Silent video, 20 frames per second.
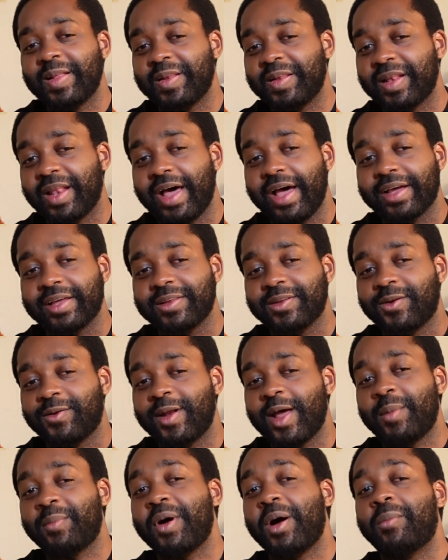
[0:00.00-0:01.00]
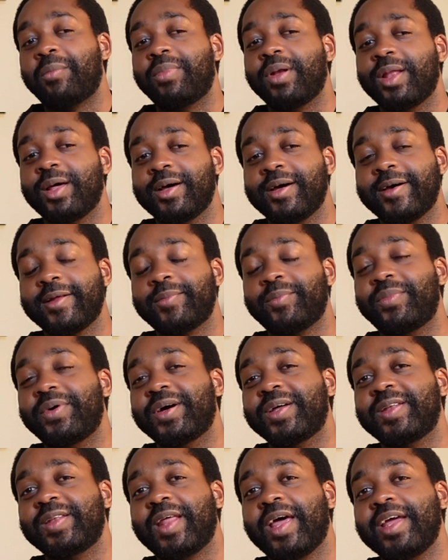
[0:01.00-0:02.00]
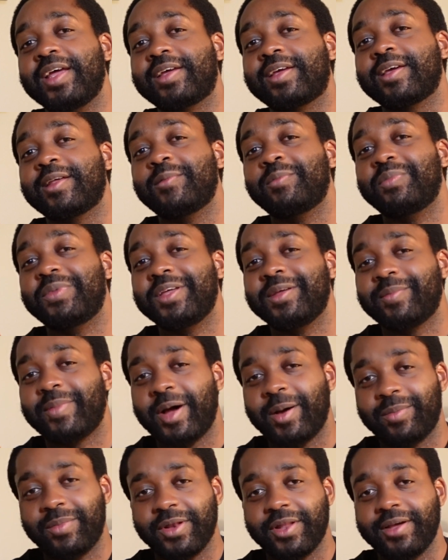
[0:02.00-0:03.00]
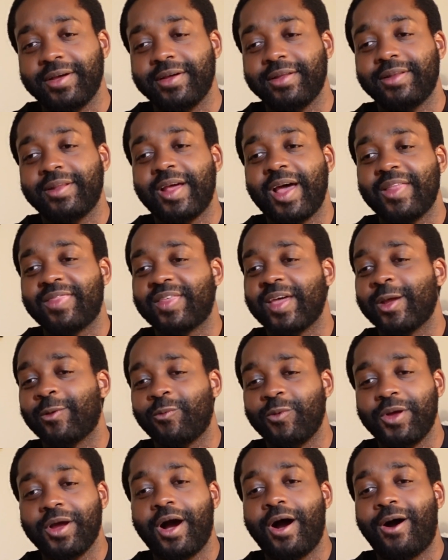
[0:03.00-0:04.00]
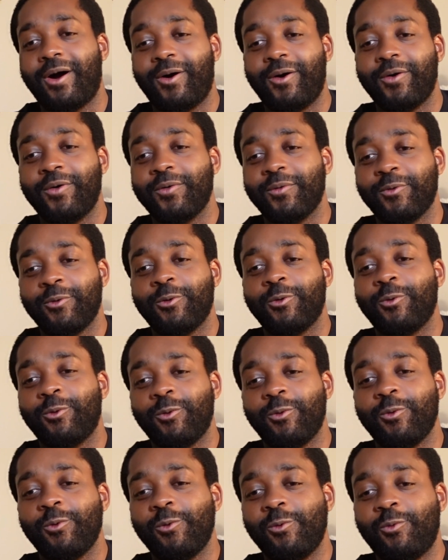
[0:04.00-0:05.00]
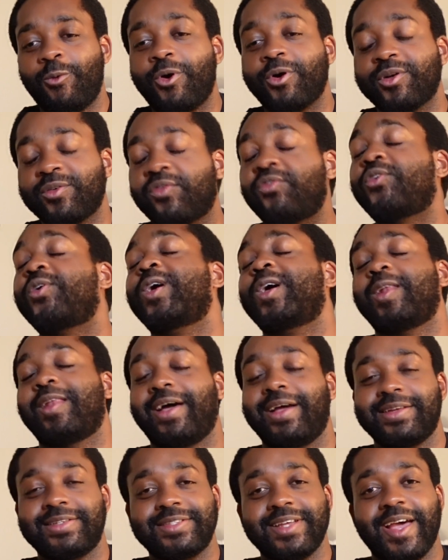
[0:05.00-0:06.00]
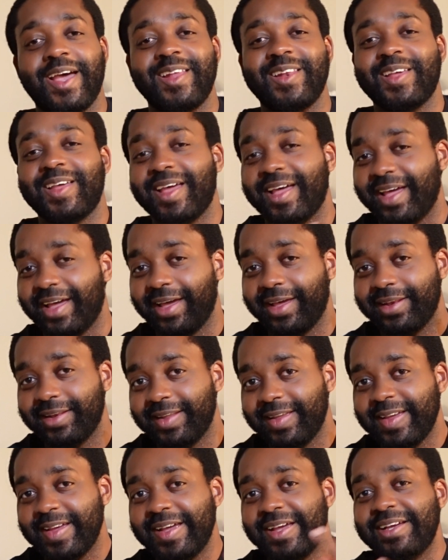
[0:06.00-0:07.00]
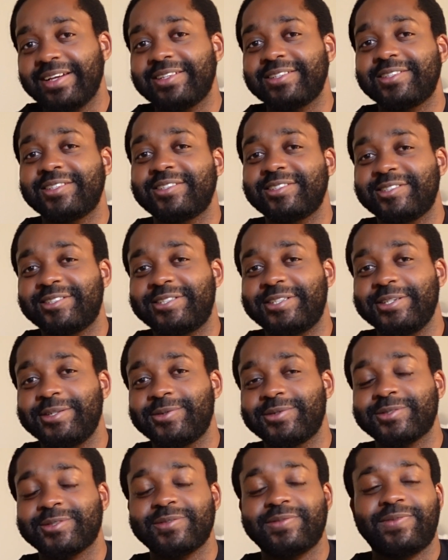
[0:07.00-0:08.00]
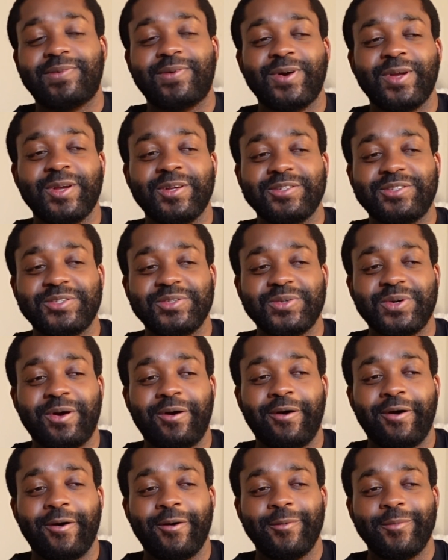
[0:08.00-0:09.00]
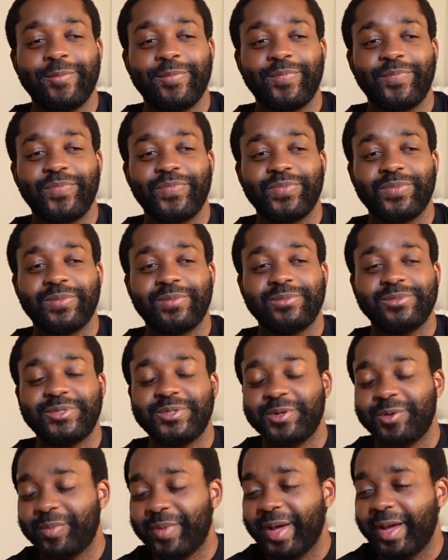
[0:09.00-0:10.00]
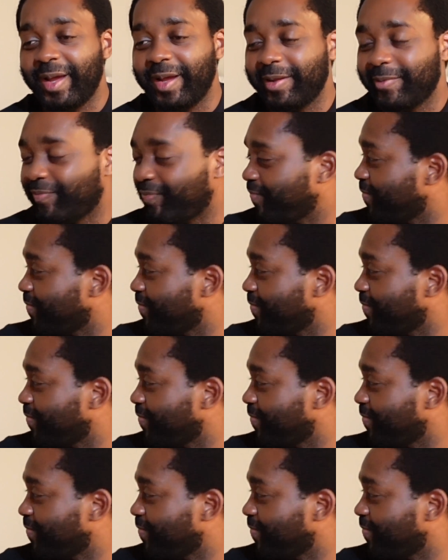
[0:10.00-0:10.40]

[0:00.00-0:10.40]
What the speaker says: Like, they're not my blood, but they can be my blood. I think we all want a friend like that, and she was a friend to the main